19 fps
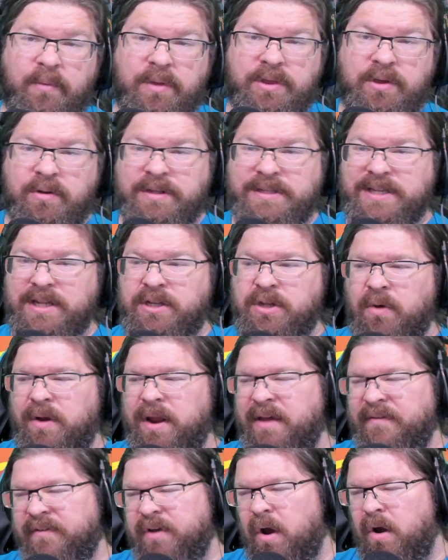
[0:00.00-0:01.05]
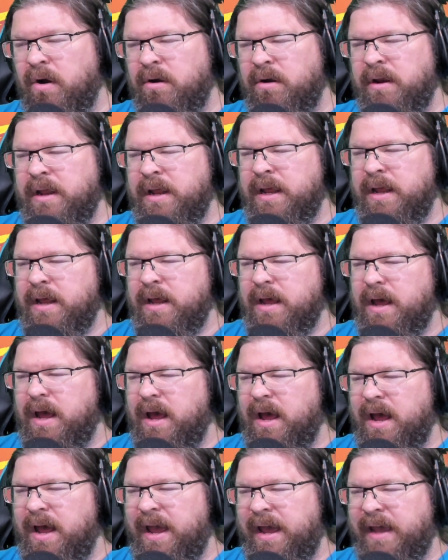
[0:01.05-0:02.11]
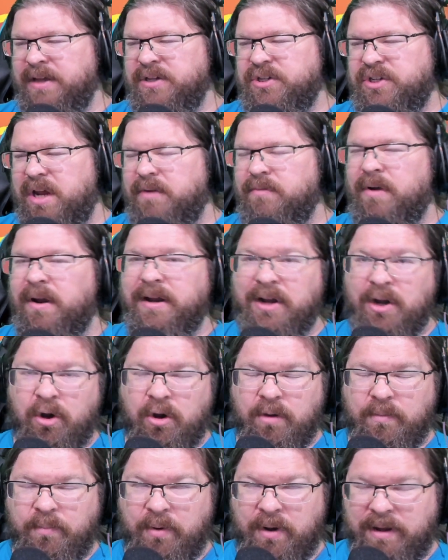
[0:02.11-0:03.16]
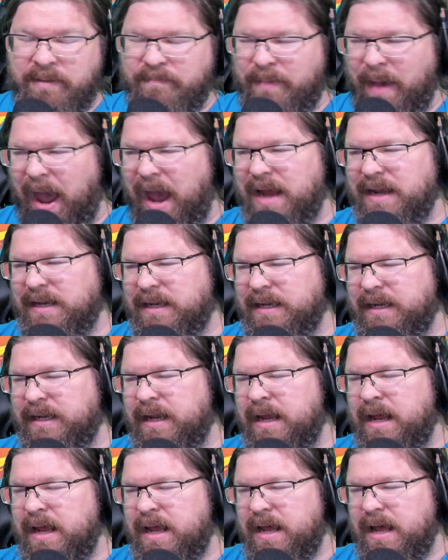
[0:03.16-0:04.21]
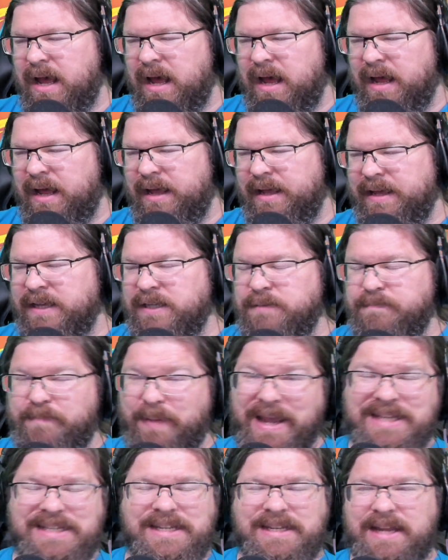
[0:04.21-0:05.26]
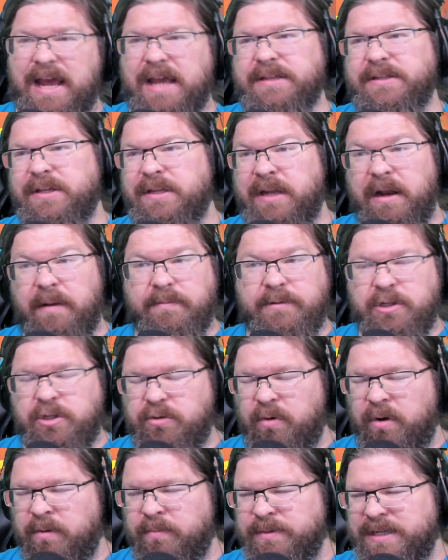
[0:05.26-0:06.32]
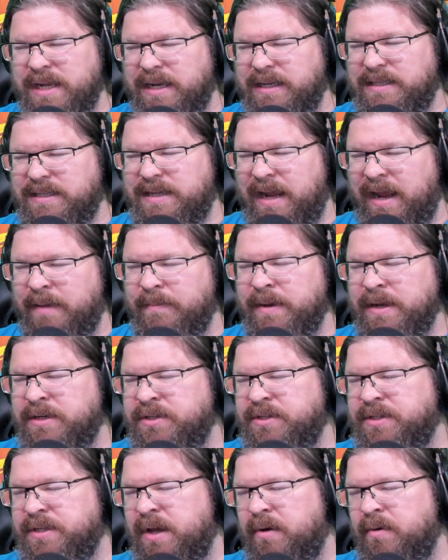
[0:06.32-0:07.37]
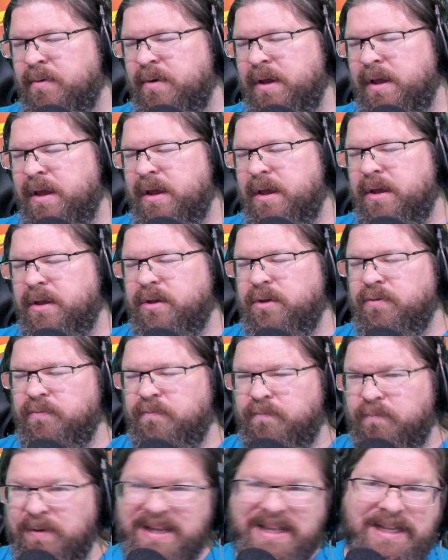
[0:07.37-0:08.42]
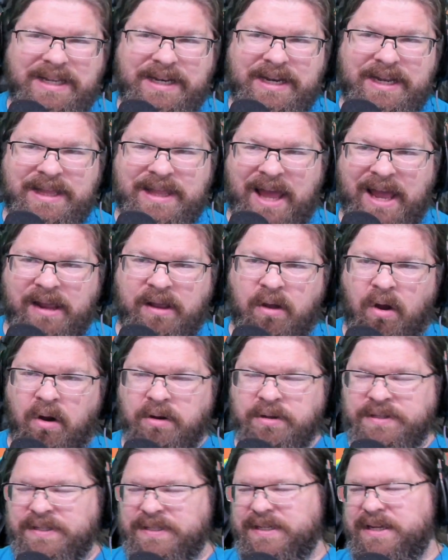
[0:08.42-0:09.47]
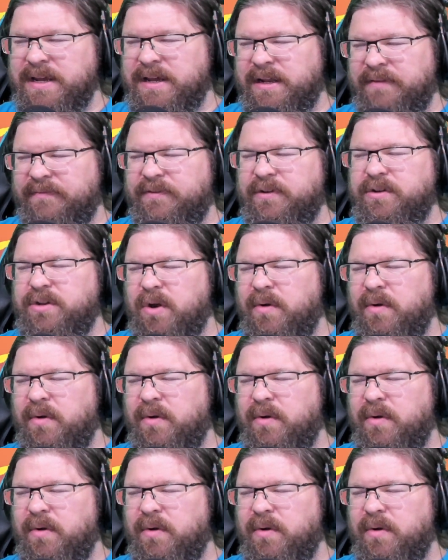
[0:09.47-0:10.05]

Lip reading: units that don't have guard, Haze Shenron can hurt pretty badly. His base attacks can get up to 200% damage, so you really need that guard skill. If you don't